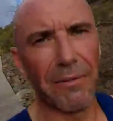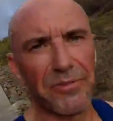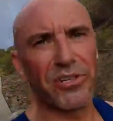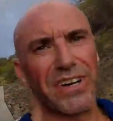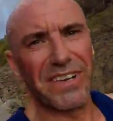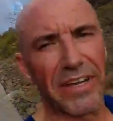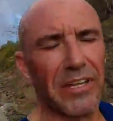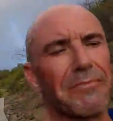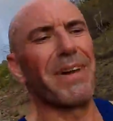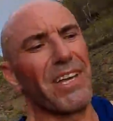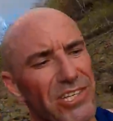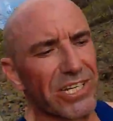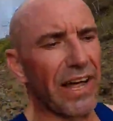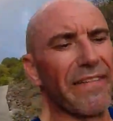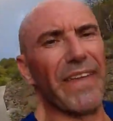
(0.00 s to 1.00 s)
trees on the beach
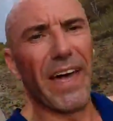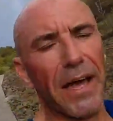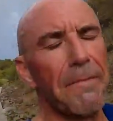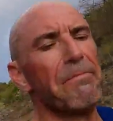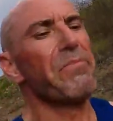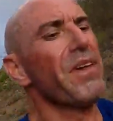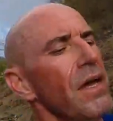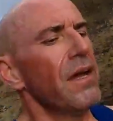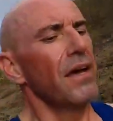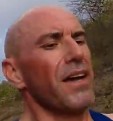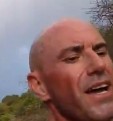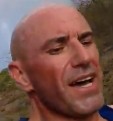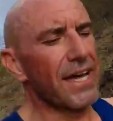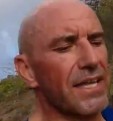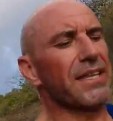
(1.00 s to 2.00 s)
down there.
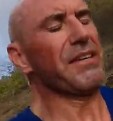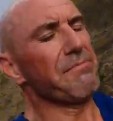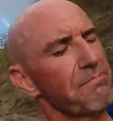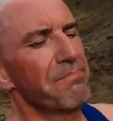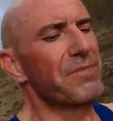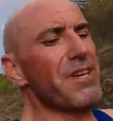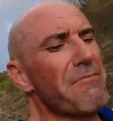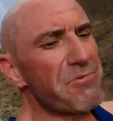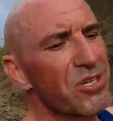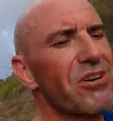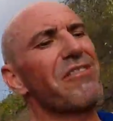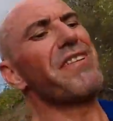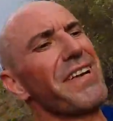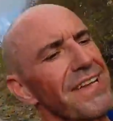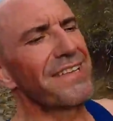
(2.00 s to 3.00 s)
The temperature
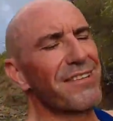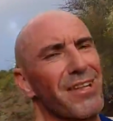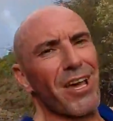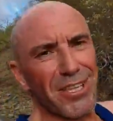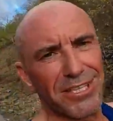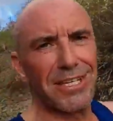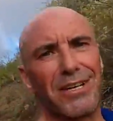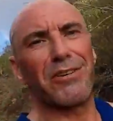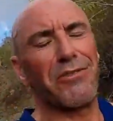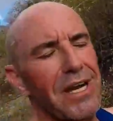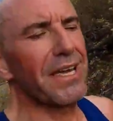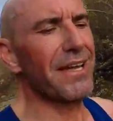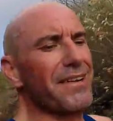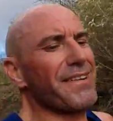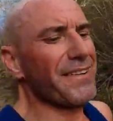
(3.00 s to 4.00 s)
is 30
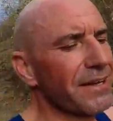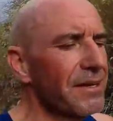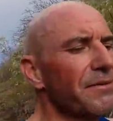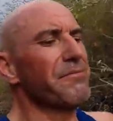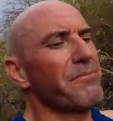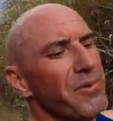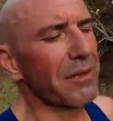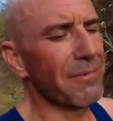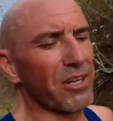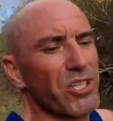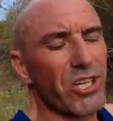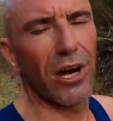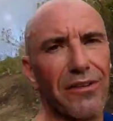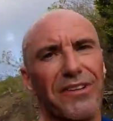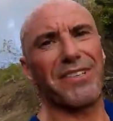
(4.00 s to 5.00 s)
degrees, pretty much
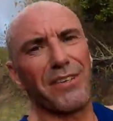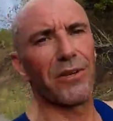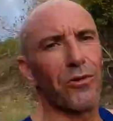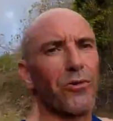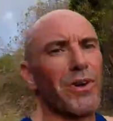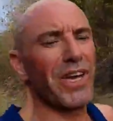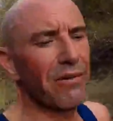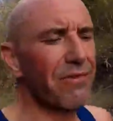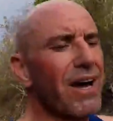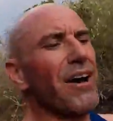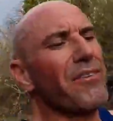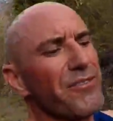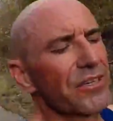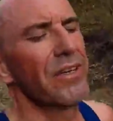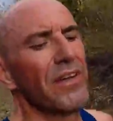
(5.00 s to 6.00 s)
constant all year
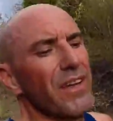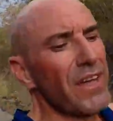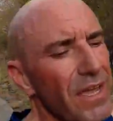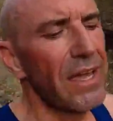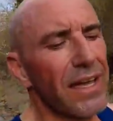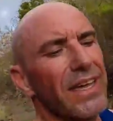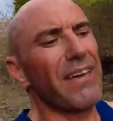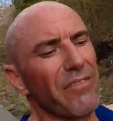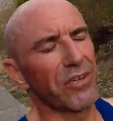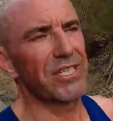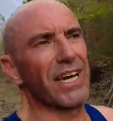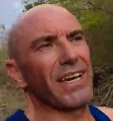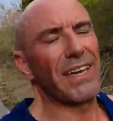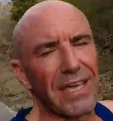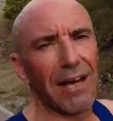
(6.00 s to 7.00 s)
round, give or
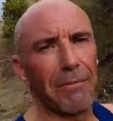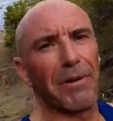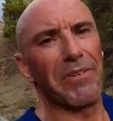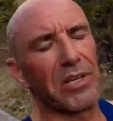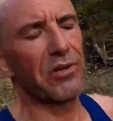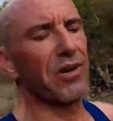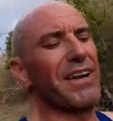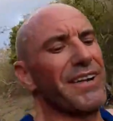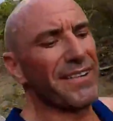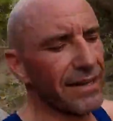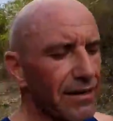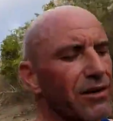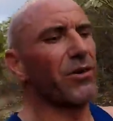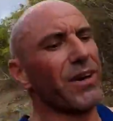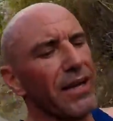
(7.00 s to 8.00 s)
take a couple of degrees. They
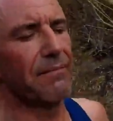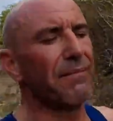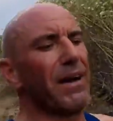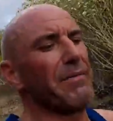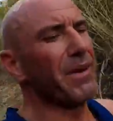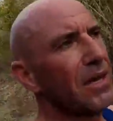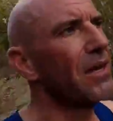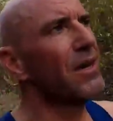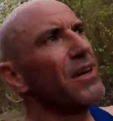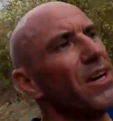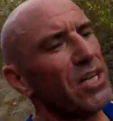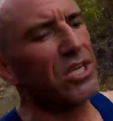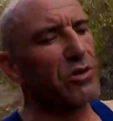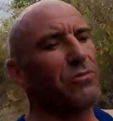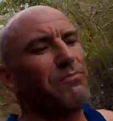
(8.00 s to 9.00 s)
call it maybe
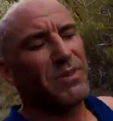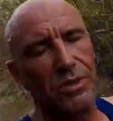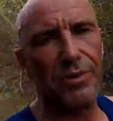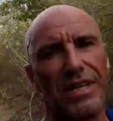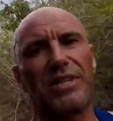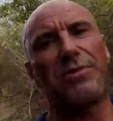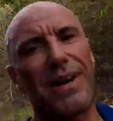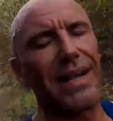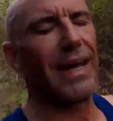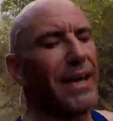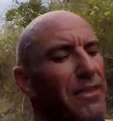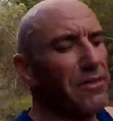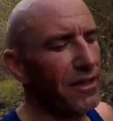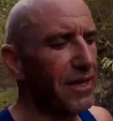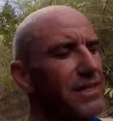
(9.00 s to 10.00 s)
between 28 and
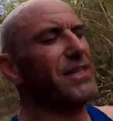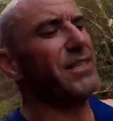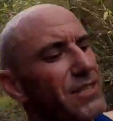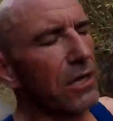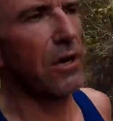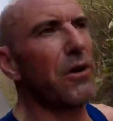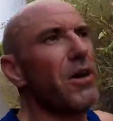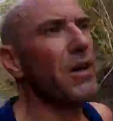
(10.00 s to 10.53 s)
32,